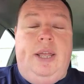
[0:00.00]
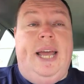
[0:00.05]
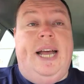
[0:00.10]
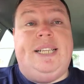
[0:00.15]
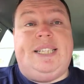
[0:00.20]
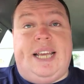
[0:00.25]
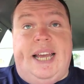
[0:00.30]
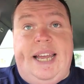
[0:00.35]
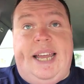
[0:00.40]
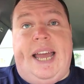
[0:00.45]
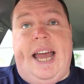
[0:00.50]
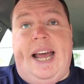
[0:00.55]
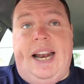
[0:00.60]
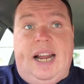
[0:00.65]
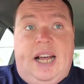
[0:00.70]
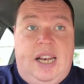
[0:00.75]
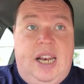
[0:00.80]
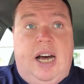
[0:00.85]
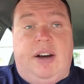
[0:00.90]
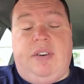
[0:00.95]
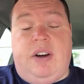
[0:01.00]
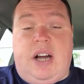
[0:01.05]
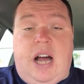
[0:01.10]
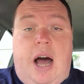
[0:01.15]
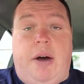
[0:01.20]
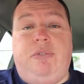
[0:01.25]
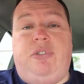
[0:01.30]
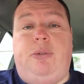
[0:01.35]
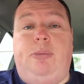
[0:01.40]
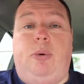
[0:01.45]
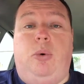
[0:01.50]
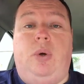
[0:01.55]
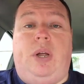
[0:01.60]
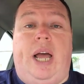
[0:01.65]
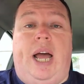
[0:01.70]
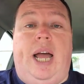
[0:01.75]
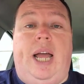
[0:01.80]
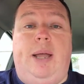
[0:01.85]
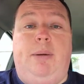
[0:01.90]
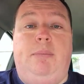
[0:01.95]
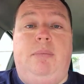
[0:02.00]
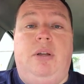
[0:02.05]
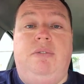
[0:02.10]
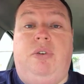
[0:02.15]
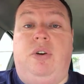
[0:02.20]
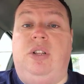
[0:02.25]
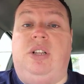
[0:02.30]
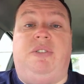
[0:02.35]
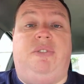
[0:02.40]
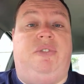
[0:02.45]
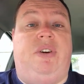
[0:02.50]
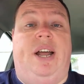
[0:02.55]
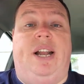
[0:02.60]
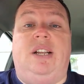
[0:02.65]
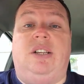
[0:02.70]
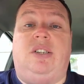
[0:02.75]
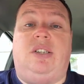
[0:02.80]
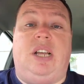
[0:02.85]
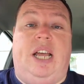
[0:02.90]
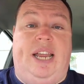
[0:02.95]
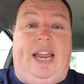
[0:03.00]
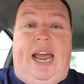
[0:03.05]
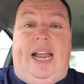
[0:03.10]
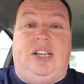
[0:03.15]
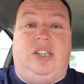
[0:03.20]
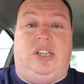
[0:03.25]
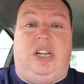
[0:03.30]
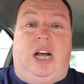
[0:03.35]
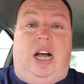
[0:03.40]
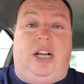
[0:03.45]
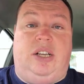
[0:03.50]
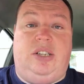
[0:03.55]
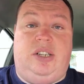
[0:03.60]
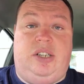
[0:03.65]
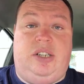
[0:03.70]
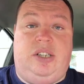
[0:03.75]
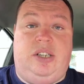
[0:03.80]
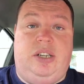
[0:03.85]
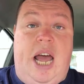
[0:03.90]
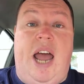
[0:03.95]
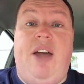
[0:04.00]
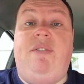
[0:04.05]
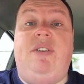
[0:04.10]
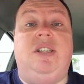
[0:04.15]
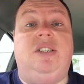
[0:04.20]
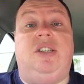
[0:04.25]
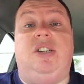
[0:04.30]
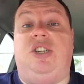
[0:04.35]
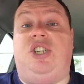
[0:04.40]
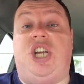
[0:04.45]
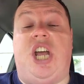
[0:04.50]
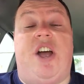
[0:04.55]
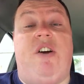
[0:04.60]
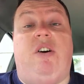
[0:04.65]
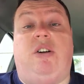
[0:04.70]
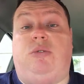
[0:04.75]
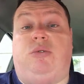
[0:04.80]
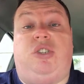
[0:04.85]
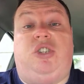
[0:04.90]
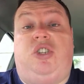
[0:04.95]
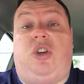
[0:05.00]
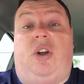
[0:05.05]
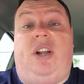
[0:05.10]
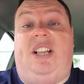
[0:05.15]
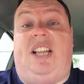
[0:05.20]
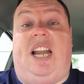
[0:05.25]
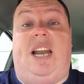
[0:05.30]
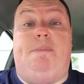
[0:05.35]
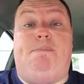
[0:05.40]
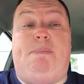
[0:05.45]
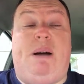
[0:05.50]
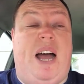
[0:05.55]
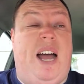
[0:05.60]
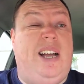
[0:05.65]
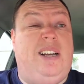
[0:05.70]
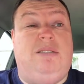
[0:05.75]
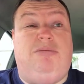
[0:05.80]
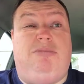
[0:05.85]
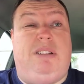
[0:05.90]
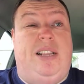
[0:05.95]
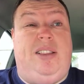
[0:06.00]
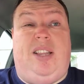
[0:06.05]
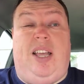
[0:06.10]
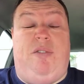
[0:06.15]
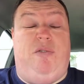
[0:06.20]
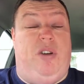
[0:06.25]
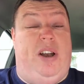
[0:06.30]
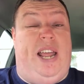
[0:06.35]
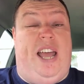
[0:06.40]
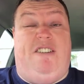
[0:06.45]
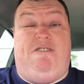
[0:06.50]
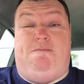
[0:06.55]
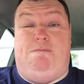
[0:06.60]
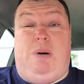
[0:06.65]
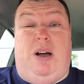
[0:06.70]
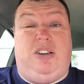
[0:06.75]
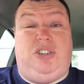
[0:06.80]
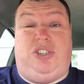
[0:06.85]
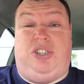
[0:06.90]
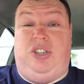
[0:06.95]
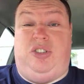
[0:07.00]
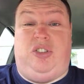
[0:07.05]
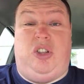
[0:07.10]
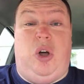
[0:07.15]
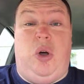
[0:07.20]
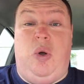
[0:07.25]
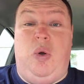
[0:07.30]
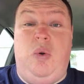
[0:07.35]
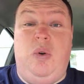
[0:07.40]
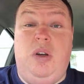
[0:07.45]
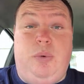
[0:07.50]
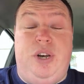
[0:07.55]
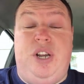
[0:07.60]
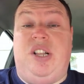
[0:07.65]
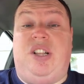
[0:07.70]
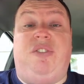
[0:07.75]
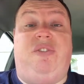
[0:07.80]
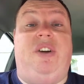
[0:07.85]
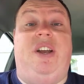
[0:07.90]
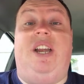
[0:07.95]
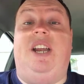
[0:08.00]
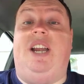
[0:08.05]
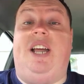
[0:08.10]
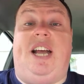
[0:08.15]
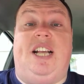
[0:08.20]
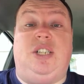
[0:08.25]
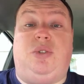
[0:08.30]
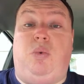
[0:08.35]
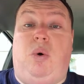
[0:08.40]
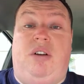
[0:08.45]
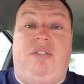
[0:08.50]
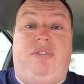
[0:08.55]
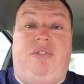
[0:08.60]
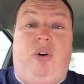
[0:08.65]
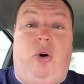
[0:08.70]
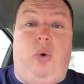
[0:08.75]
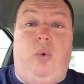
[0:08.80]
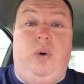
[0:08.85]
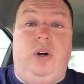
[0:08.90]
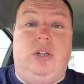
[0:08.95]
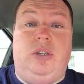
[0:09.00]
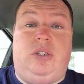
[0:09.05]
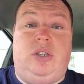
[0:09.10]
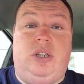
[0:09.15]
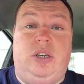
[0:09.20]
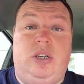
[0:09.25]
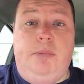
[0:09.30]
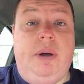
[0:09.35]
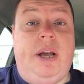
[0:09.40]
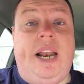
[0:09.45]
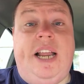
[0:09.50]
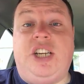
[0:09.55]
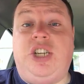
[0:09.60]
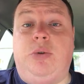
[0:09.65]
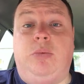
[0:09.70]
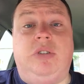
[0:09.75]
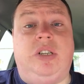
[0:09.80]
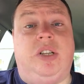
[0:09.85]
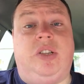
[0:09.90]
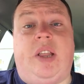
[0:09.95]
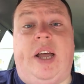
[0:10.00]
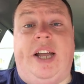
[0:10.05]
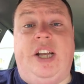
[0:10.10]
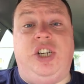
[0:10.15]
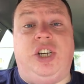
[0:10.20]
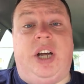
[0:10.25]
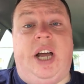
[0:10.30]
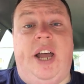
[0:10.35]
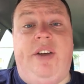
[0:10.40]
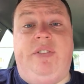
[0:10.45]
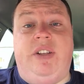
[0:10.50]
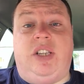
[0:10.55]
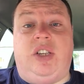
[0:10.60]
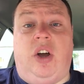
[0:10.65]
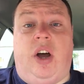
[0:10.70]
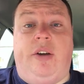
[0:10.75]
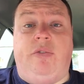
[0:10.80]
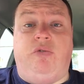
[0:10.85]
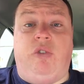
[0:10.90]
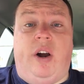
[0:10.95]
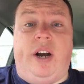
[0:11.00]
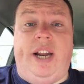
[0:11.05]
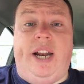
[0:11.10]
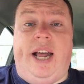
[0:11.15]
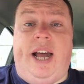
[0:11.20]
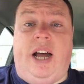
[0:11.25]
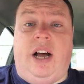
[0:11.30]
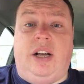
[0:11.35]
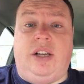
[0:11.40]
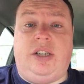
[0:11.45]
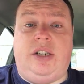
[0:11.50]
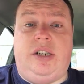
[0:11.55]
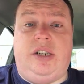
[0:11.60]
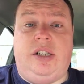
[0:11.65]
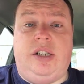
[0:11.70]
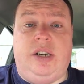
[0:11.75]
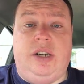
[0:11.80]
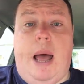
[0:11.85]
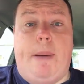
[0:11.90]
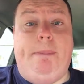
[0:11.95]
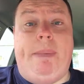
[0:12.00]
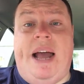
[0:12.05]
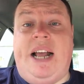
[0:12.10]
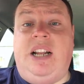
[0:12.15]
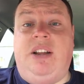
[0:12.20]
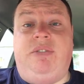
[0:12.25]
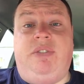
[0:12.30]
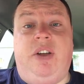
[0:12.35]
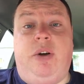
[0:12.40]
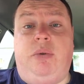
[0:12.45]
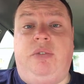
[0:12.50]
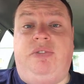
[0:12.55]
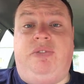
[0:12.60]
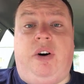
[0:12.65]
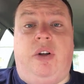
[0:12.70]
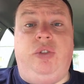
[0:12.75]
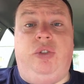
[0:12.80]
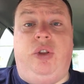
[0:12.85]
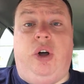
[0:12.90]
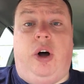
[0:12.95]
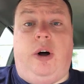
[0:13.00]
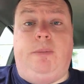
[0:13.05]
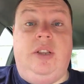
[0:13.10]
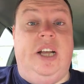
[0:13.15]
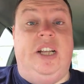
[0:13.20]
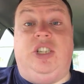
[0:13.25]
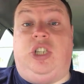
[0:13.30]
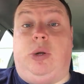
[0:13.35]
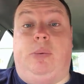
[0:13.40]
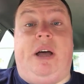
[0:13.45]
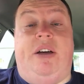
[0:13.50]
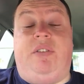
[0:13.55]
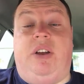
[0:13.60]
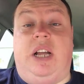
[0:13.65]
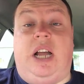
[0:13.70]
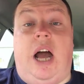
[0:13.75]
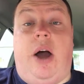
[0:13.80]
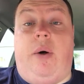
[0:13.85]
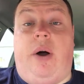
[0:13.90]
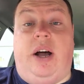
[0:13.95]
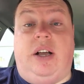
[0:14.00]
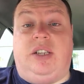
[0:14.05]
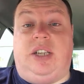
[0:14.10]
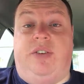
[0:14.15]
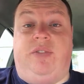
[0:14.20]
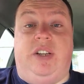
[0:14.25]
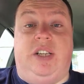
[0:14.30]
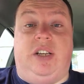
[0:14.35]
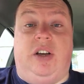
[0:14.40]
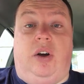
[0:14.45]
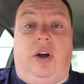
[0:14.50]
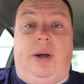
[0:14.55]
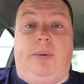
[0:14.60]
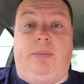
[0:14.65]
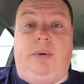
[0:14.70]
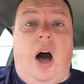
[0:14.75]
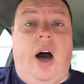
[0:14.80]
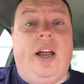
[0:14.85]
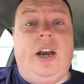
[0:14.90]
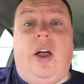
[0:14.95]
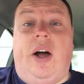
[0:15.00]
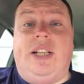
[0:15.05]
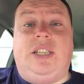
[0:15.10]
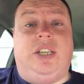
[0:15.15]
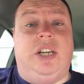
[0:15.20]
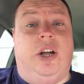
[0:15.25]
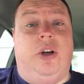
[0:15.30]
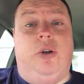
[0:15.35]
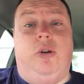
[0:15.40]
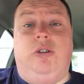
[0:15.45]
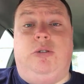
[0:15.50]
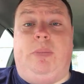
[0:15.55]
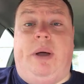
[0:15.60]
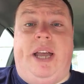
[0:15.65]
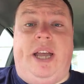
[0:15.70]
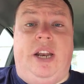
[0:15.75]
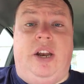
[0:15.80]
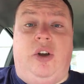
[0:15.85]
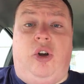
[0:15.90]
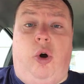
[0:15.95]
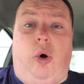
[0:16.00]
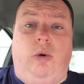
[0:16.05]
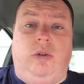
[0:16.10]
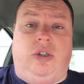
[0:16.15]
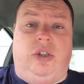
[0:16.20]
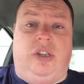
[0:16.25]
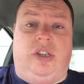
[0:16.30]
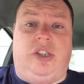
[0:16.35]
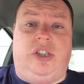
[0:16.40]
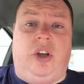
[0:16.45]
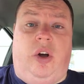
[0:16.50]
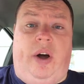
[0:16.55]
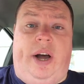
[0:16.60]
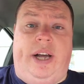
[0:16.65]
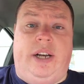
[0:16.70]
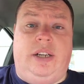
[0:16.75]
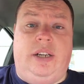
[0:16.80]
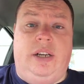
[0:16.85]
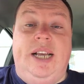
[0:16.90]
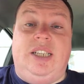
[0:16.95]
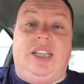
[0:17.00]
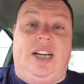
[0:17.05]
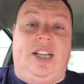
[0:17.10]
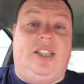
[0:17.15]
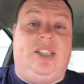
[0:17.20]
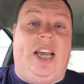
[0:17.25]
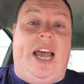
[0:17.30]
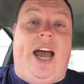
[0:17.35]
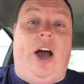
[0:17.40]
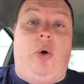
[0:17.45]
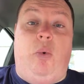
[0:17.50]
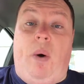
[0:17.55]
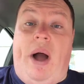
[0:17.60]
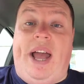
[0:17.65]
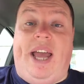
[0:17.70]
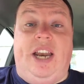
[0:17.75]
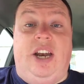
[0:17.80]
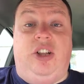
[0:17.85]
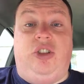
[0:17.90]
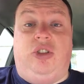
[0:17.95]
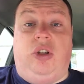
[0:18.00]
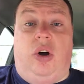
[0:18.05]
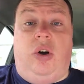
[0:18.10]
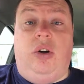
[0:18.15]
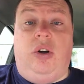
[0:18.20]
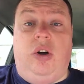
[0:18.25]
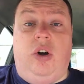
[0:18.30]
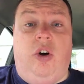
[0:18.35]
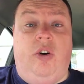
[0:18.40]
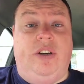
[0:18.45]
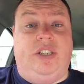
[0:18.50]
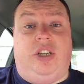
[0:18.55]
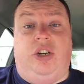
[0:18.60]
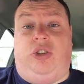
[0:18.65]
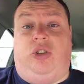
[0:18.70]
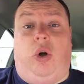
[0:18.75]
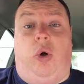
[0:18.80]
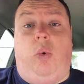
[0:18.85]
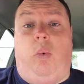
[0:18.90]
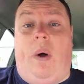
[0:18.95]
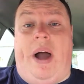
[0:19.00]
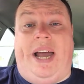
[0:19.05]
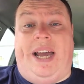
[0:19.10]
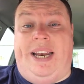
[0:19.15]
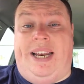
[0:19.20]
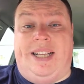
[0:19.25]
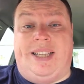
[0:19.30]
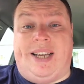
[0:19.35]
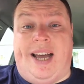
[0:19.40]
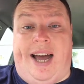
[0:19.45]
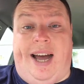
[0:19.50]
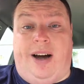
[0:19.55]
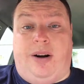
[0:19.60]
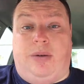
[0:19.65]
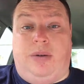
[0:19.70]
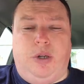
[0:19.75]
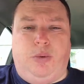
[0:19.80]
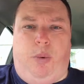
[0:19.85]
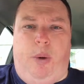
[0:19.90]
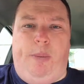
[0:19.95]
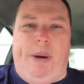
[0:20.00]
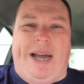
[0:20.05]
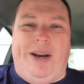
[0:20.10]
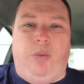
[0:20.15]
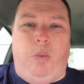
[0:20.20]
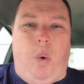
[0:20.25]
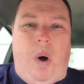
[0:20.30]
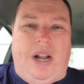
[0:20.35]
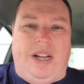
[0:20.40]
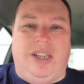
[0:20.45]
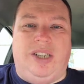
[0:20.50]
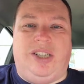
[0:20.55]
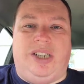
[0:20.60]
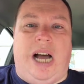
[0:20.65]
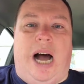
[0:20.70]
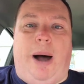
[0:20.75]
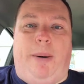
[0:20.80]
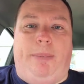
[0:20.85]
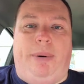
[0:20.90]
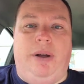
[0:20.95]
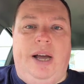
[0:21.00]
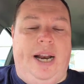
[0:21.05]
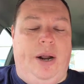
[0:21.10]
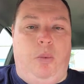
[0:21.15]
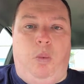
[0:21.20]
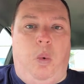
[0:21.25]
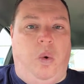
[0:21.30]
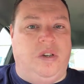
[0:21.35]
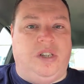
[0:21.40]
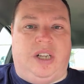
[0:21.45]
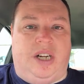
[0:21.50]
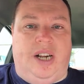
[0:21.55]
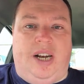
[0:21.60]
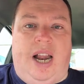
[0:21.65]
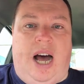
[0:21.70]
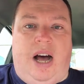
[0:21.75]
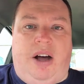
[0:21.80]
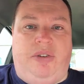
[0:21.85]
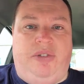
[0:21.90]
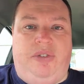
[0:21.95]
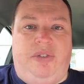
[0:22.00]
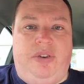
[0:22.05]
Yet again, another comfortable game for the defence against us. Evans and Gerrard were solid at the back. They didn't really have much to do when you're defending against one forward. McGlashan was a danger every time running at us, and Mandeville and Fongov didn't stop having a go at us every time. I'd like to know who's making the calls on the side. Is it the towel wagging the dog, or is it the dog wagging the towel? Because we made one sub and it wasn't enough.